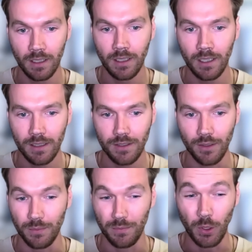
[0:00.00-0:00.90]
So
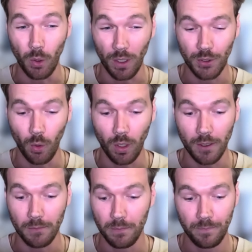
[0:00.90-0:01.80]
your
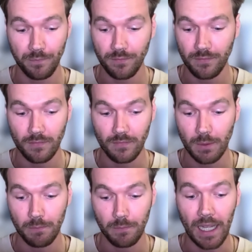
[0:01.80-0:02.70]

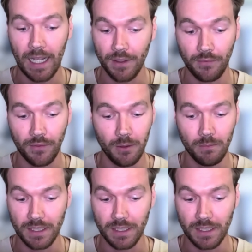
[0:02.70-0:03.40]
path from